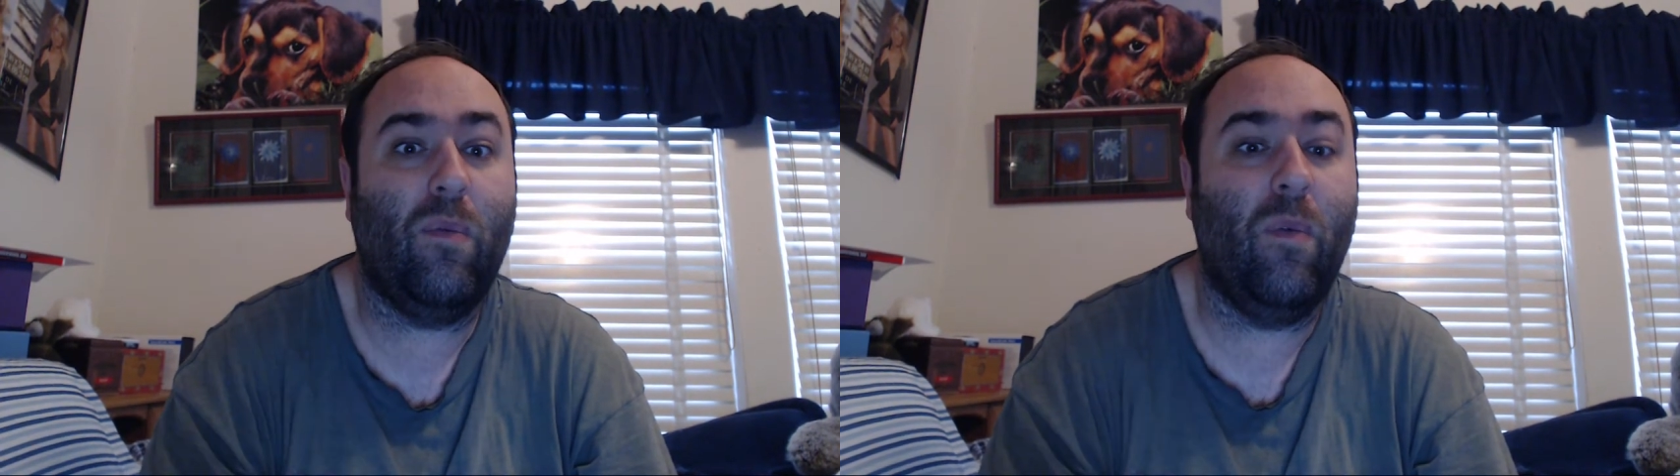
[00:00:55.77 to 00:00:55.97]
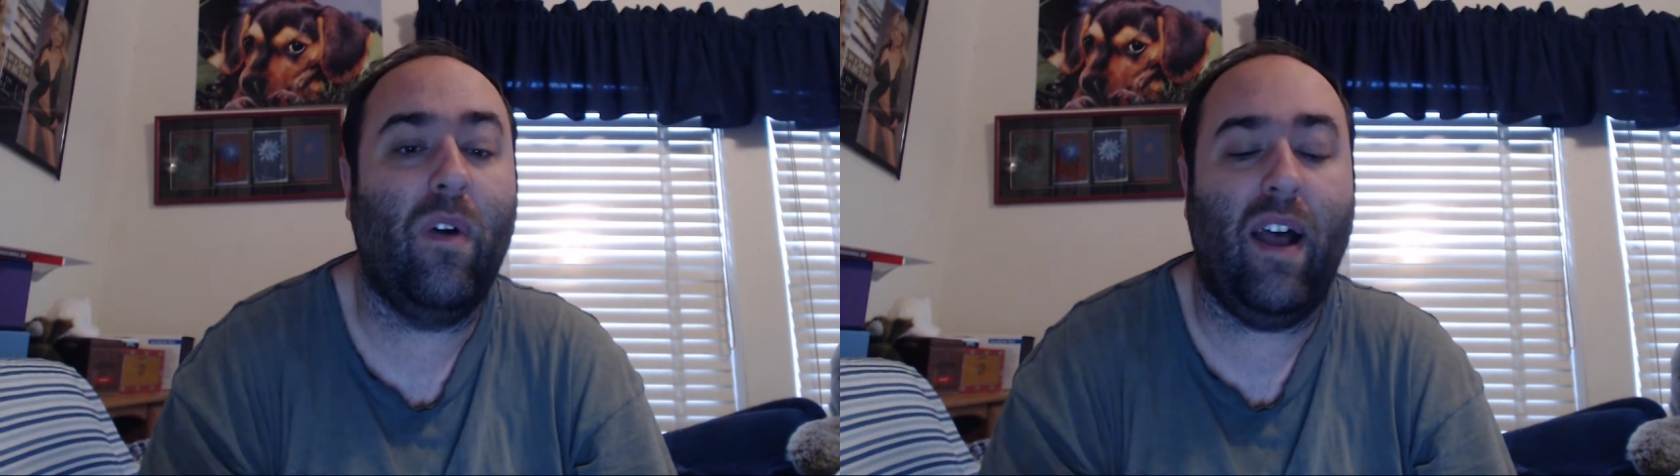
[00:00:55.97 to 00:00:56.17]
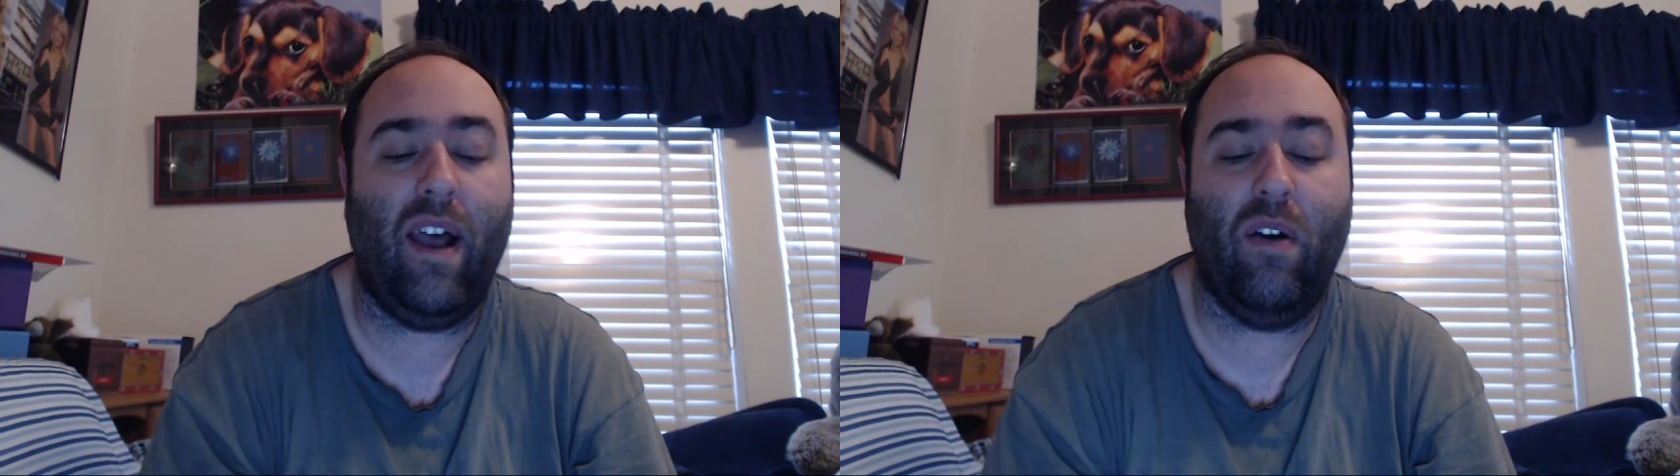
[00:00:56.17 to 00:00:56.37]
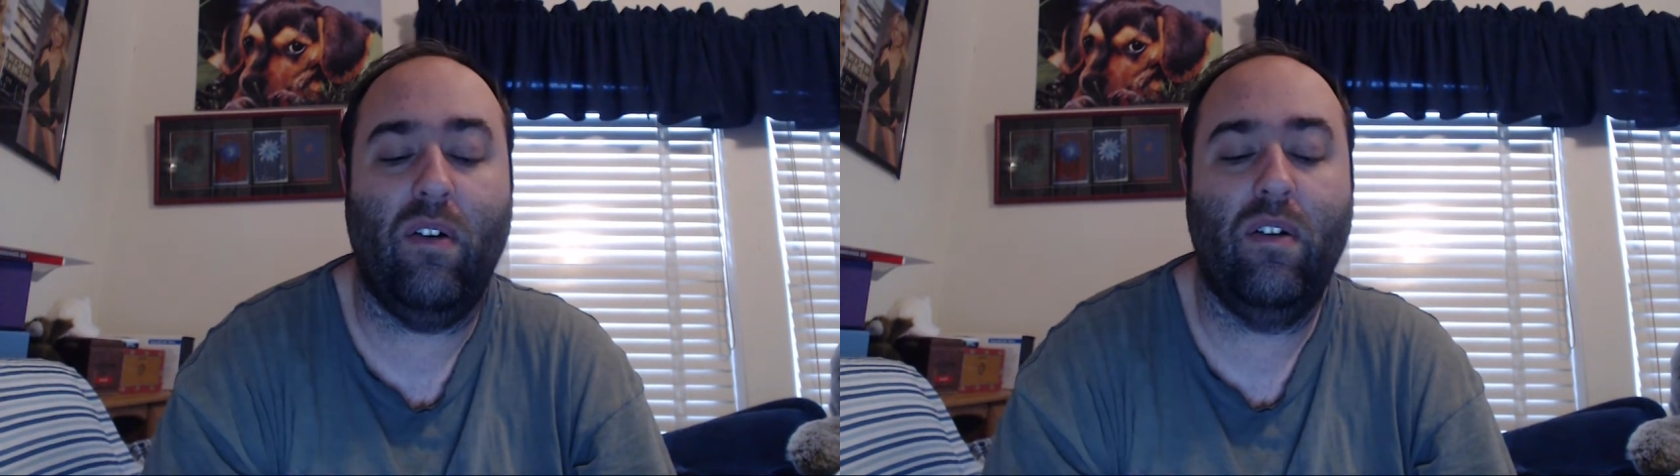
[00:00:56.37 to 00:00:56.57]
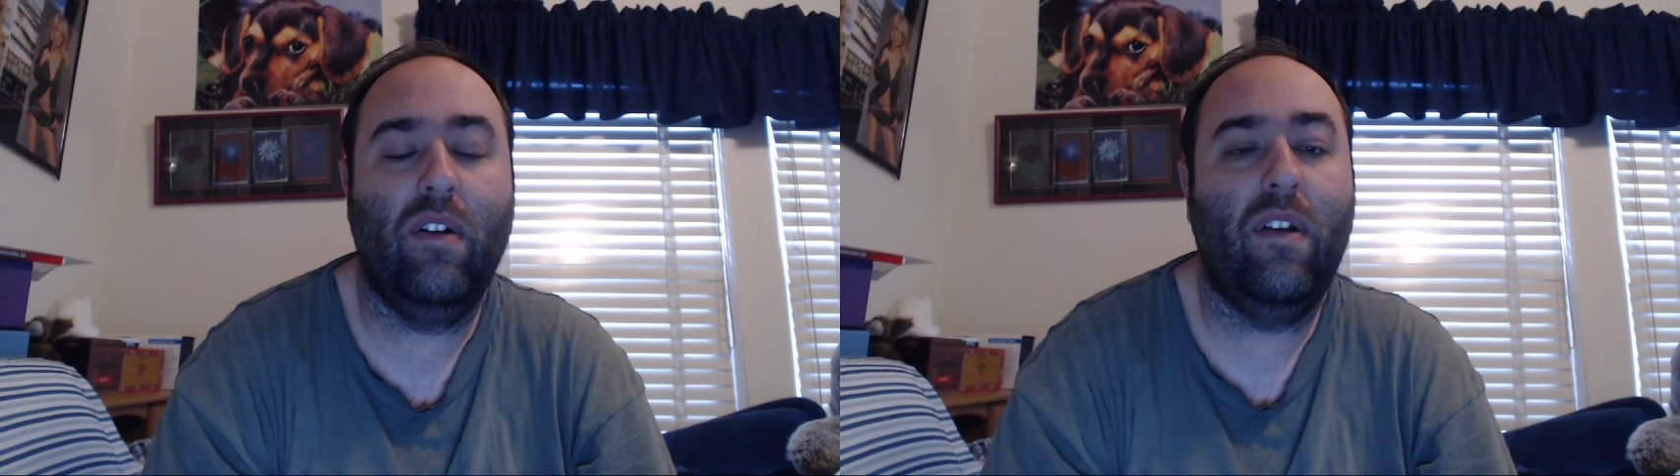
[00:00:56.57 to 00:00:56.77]
wow.
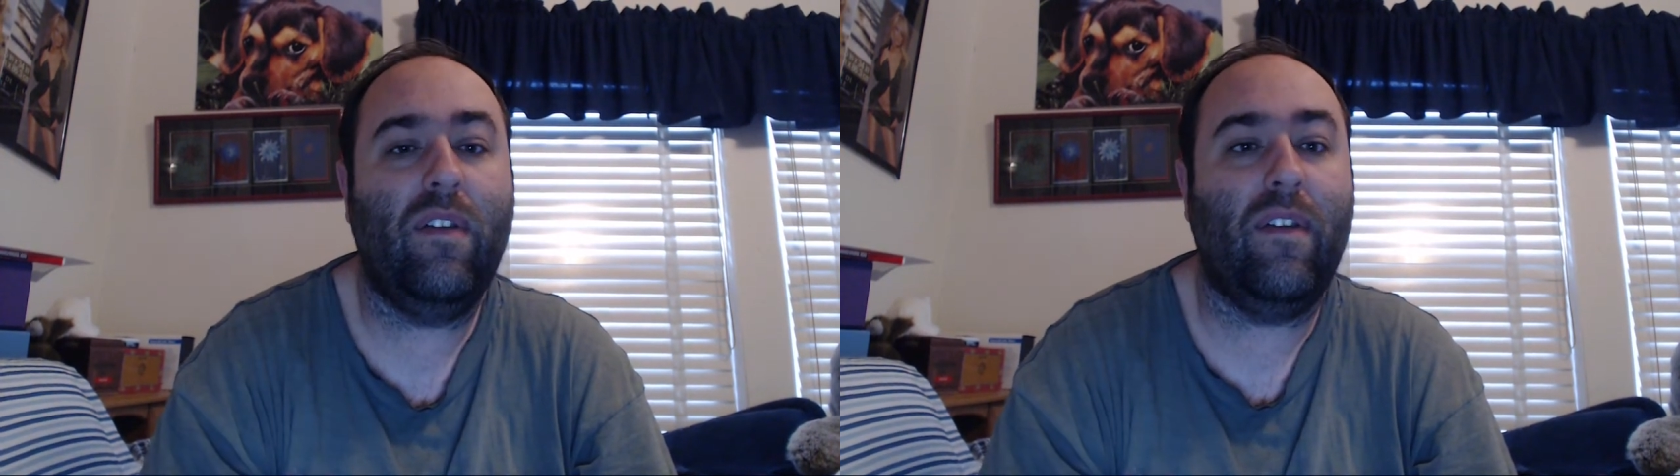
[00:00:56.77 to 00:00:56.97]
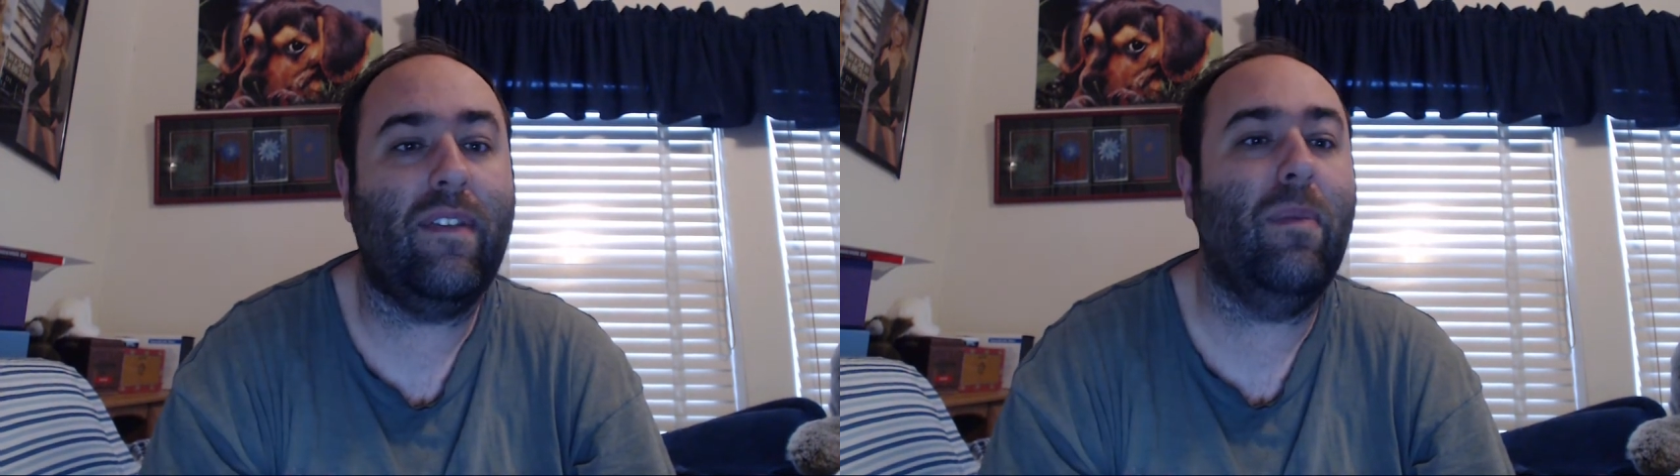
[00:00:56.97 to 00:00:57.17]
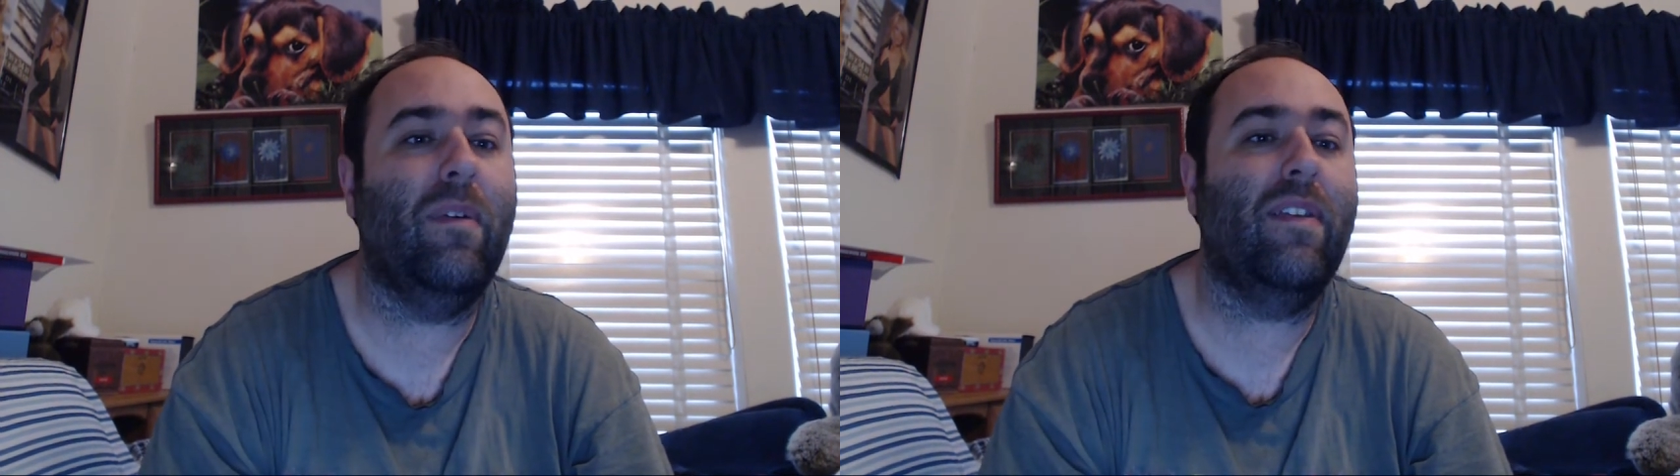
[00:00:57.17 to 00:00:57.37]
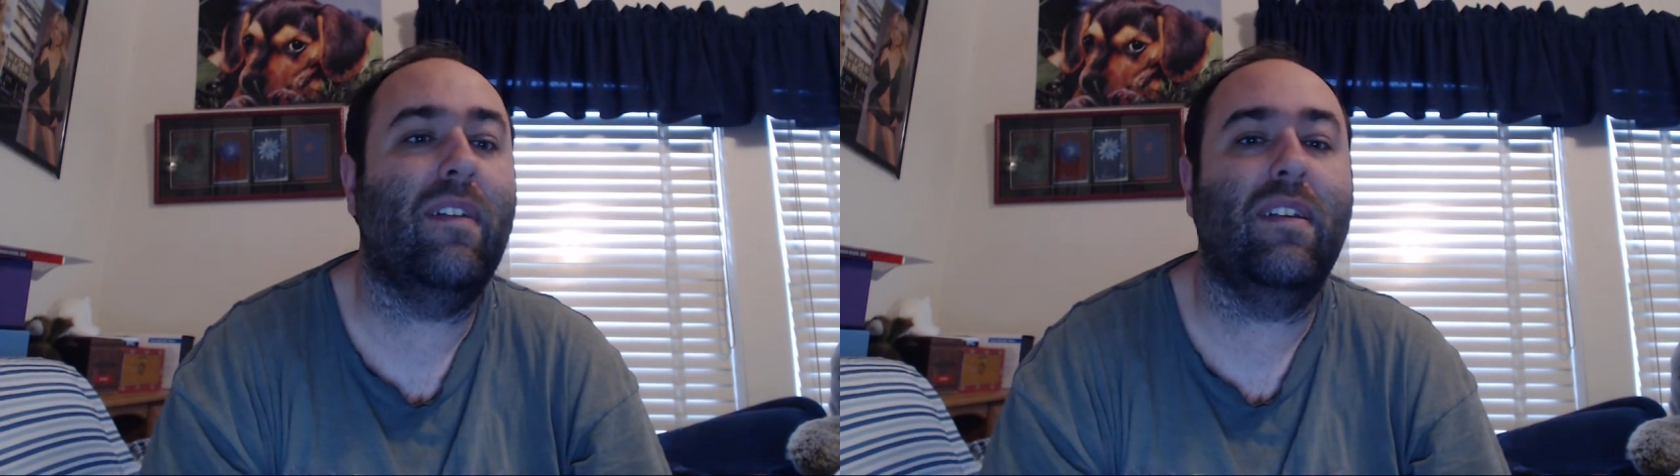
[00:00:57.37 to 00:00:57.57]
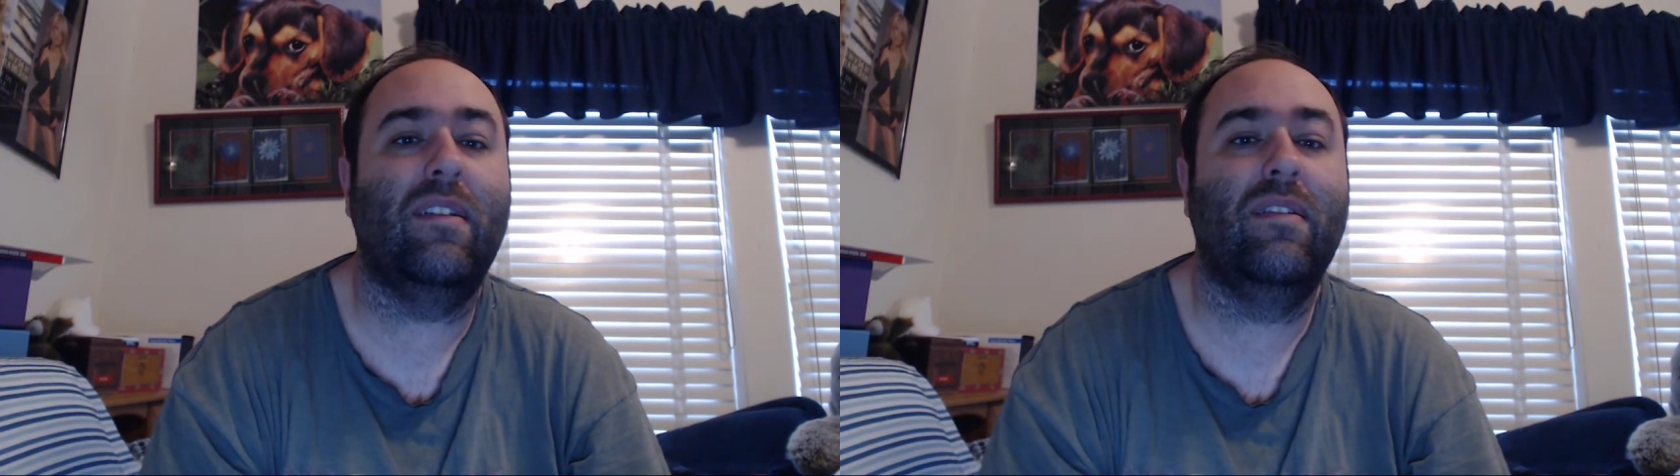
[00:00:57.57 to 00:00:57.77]
So let's keep
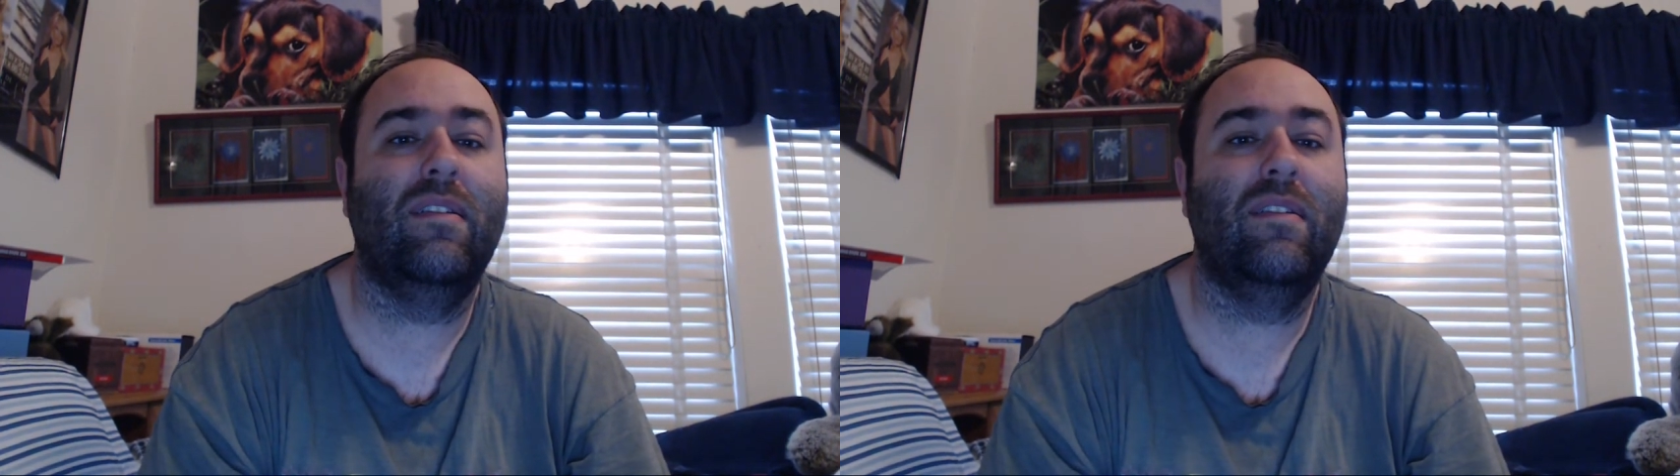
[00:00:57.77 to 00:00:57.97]
listening.